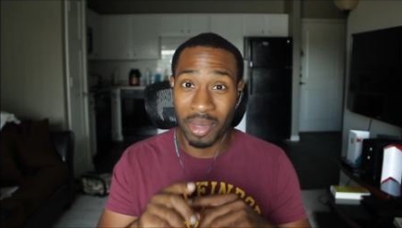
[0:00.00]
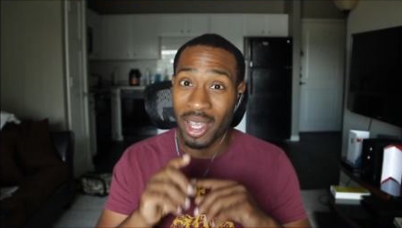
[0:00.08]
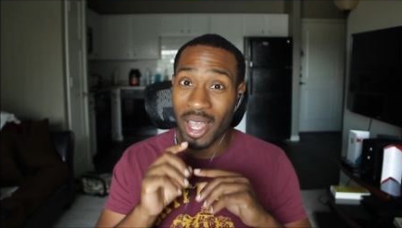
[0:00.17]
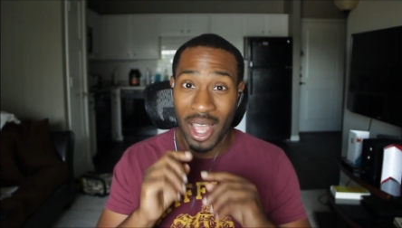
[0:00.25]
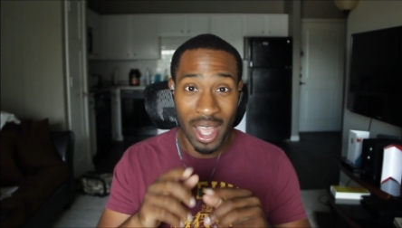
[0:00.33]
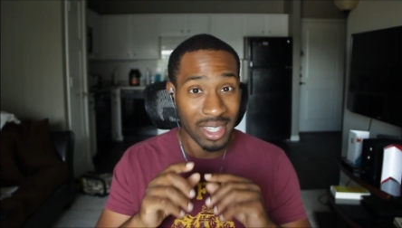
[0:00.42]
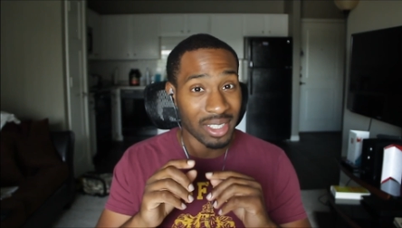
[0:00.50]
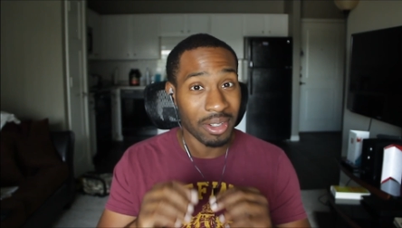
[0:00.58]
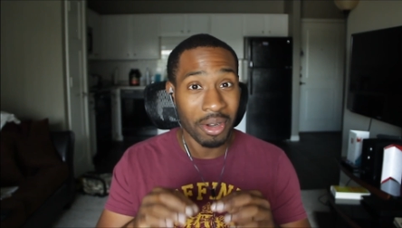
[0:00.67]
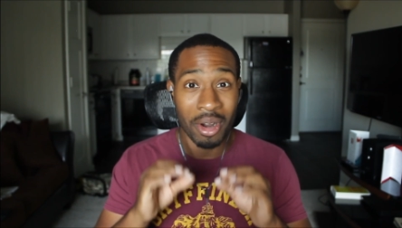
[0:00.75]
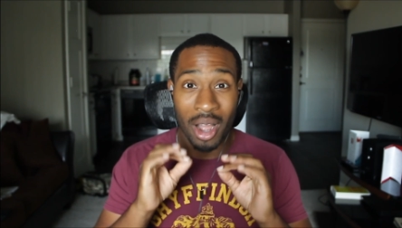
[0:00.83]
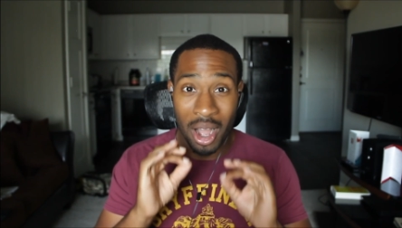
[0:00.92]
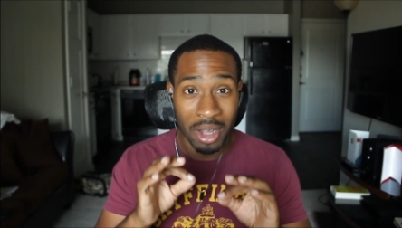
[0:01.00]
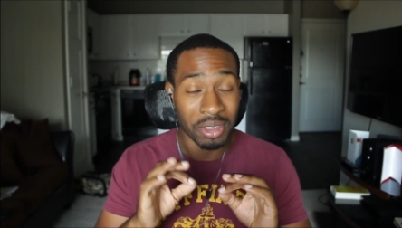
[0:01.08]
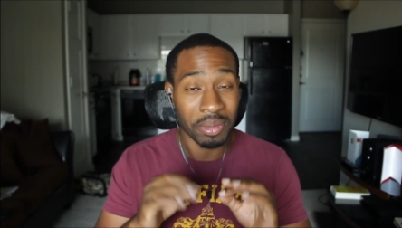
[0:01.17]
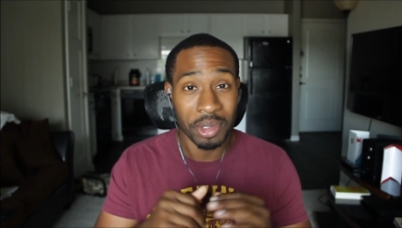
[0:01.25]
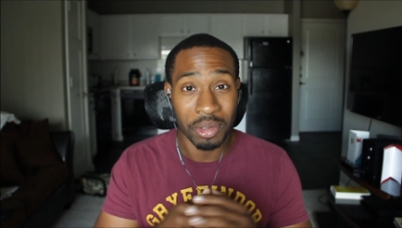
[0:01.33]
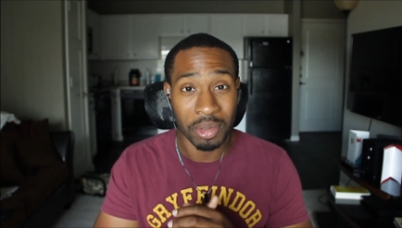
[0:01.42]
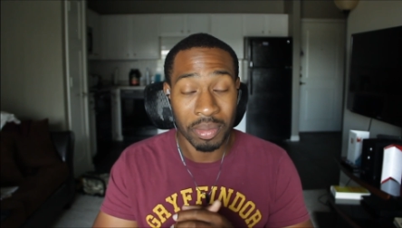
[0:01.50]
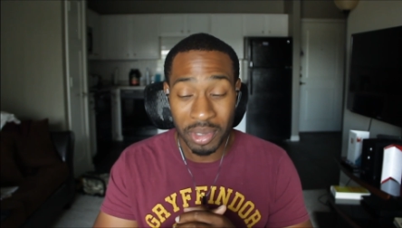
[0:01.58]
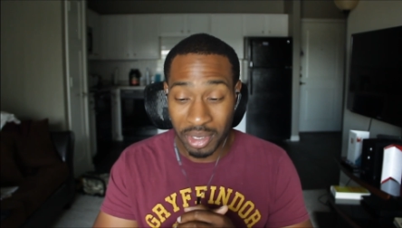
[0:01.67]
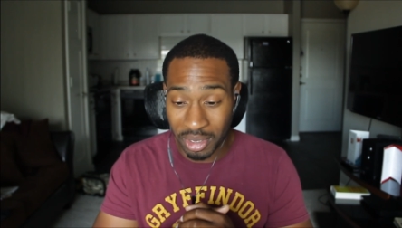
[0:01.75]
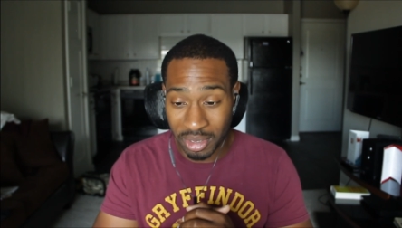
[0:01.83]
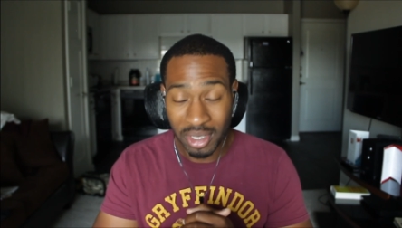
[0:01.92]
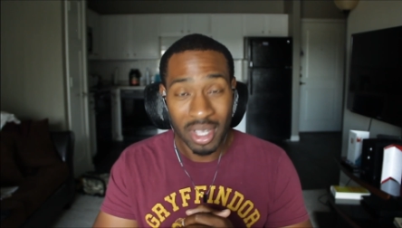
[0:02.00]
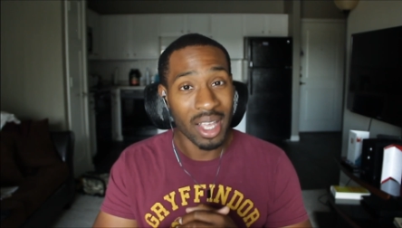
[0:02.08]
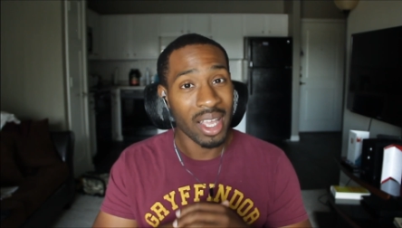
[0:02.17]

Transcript: They actually are awesome human beings.